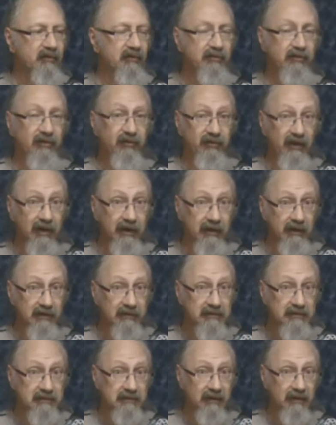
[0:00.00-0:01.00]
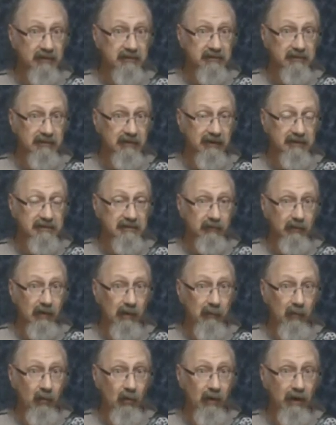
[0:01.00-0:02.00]
the second exercise in lesson
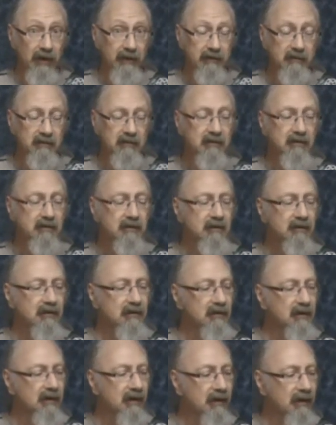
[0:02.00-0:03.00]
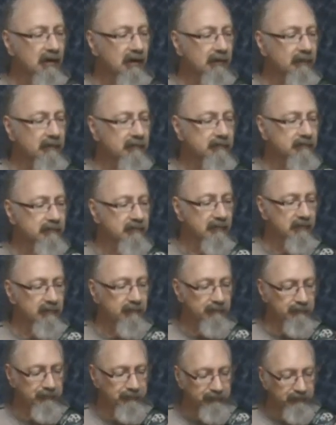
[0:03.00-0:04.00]
number 1. And
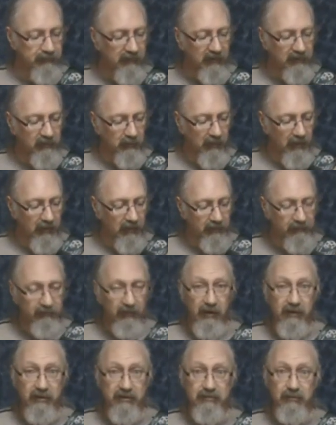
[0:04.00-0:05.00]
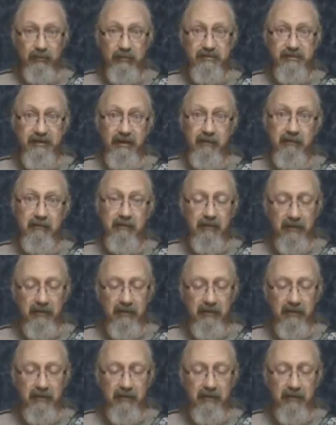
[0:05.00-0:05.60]
you might have noticed also,